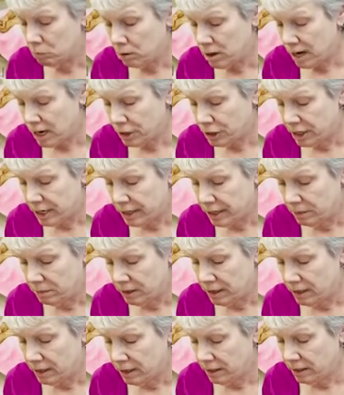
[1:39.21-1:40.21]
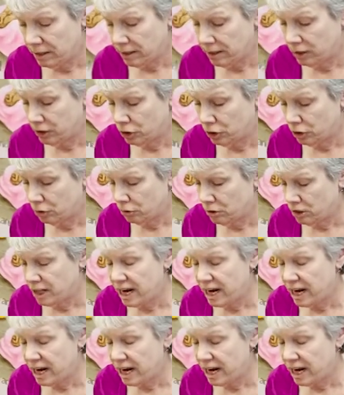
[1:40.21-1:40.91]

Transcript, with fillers: project because it's so